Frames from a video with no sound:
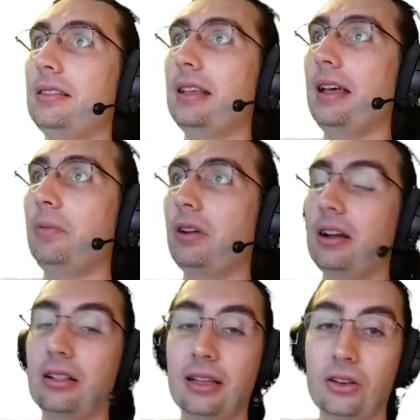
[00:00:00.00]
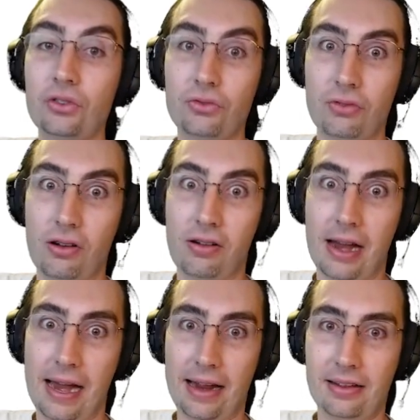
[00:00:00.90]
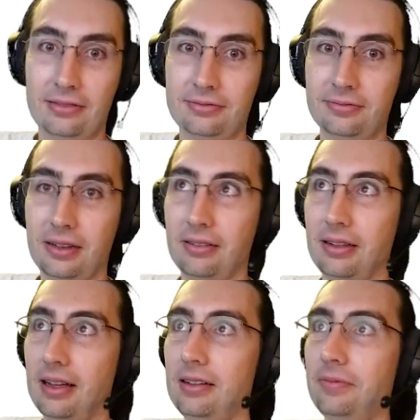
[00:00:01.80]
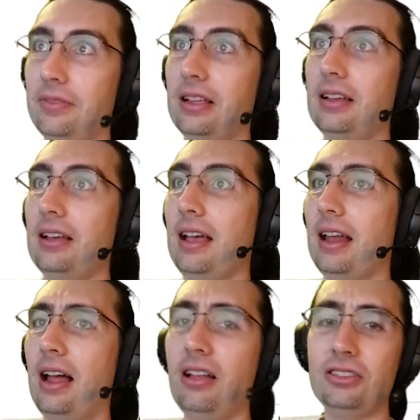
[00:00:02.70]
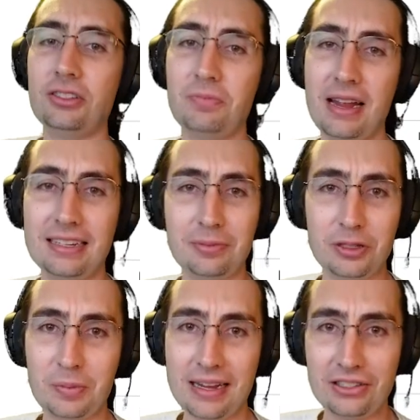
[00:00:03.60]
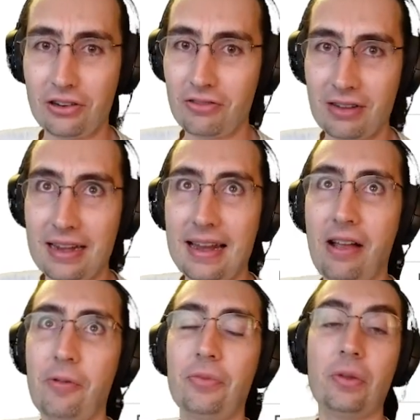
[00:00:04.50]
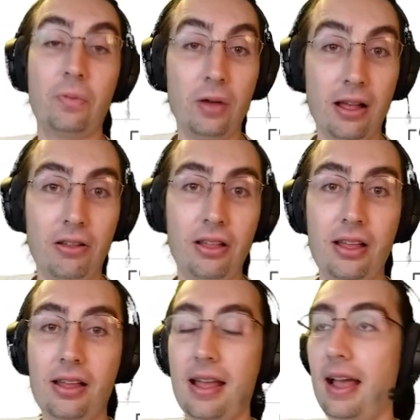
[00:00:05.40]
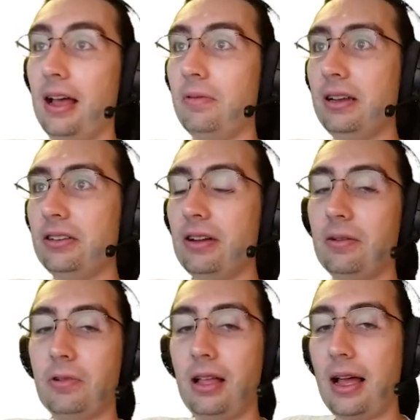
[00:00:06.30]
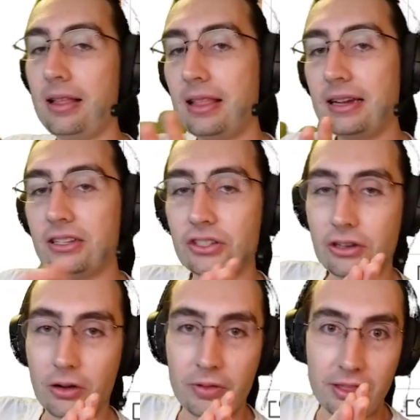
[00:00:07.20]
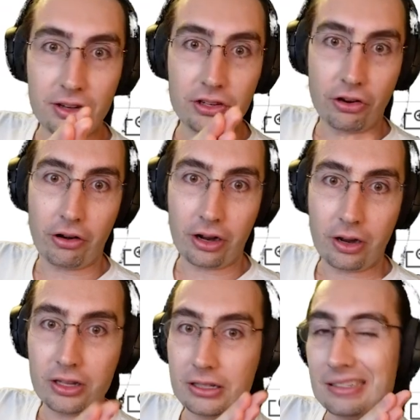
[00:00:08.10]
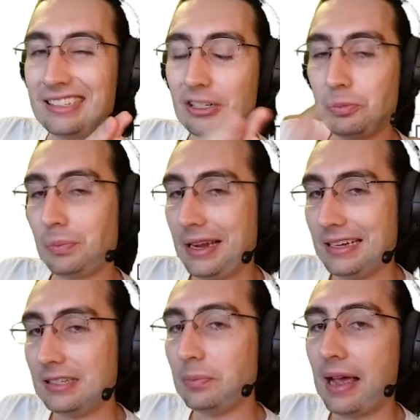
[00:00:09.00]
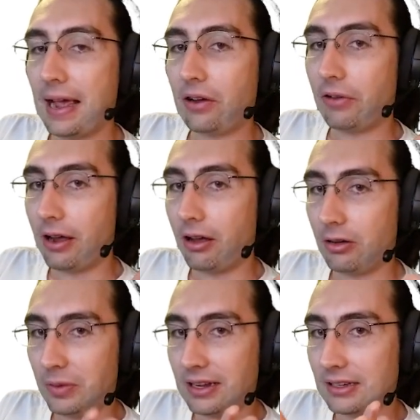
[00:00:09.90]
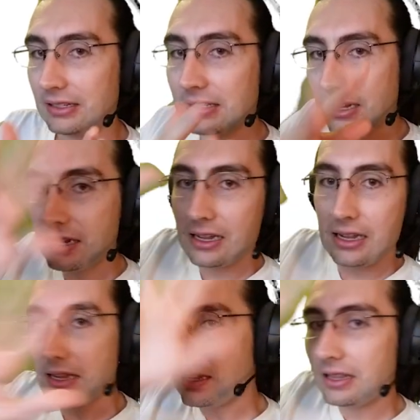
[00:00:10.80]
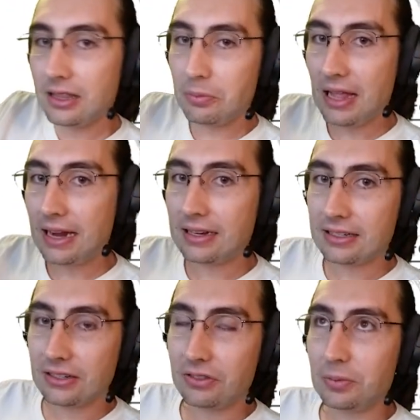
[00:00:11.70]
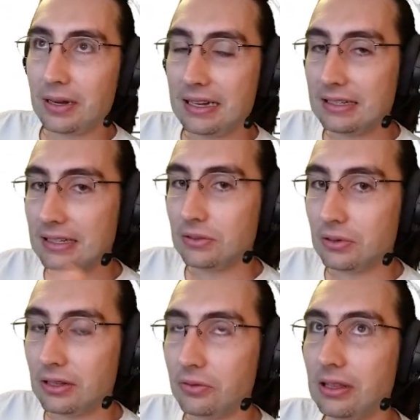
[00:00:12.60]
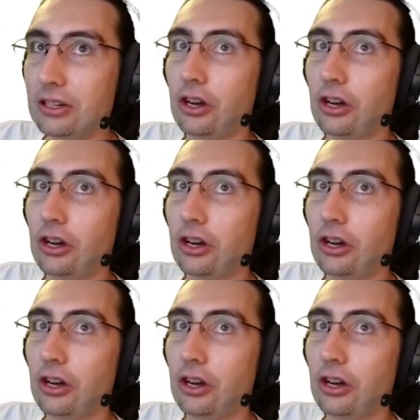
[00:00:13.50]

then we're going to click Drawing. Okay, and I'll just make some space art right now. Well, how do we do it? Well, I like to start with a dark space background because the blackness of space is really, really